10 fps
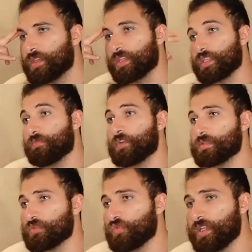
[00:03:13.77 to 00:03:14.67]
The
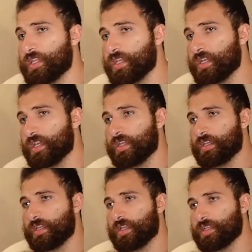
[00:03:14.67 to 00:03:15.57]
difference between the
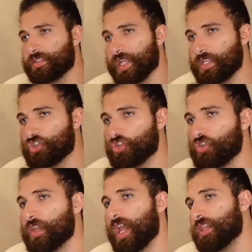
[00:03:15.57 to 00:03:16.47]

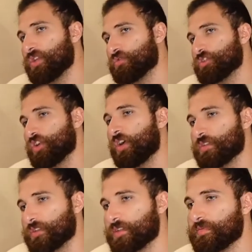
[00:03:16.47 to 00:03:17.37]
intention and the
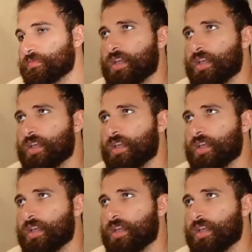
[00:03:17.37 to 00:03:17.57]
result.